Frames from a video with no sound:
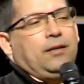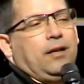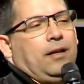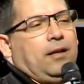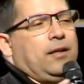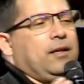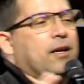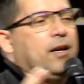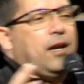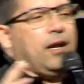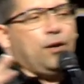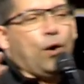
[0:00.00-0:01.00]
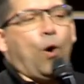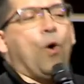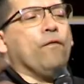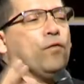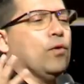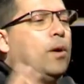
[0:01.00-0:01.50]
a an
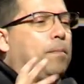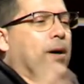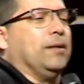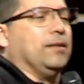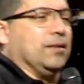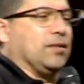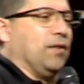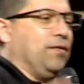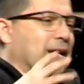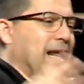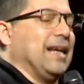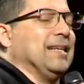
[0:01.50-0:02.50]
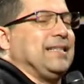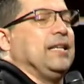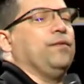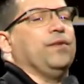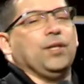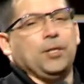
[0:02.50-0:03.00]
overabundance of
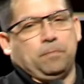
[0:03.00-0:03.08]
negativity.